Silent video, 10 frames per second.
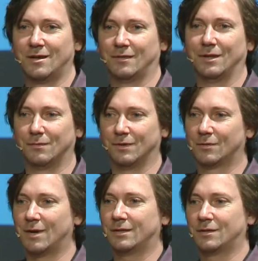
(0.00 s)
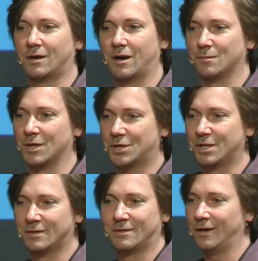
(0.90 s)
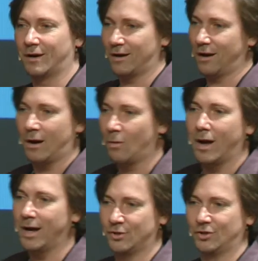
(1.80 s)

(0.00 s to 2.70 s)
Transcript: the, the credit card machines, they are all edge